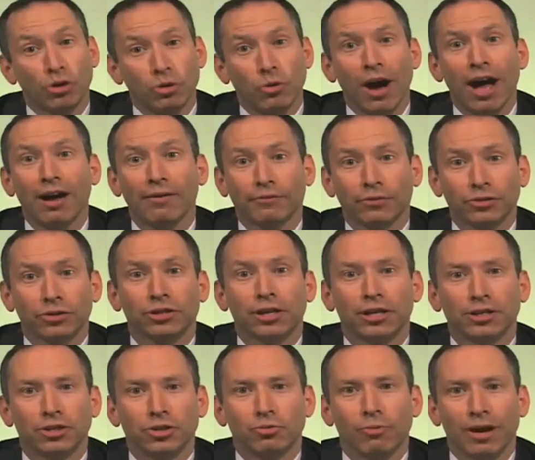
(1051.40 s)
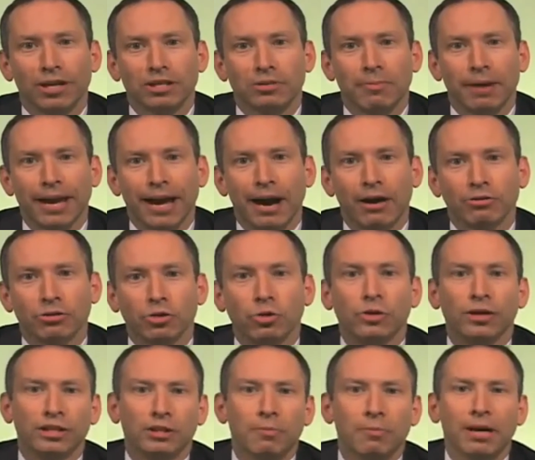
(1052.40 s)
you ever send your resume out,
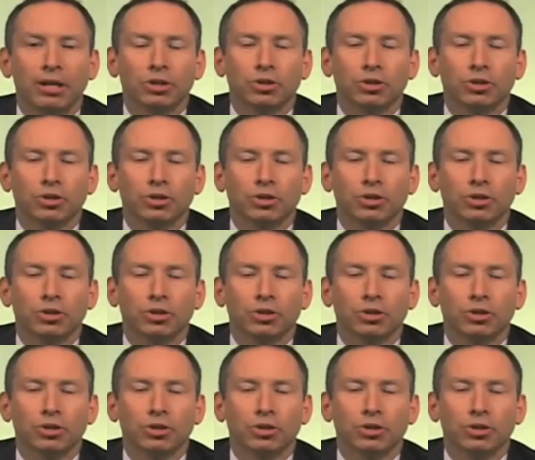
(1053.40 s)
you need to make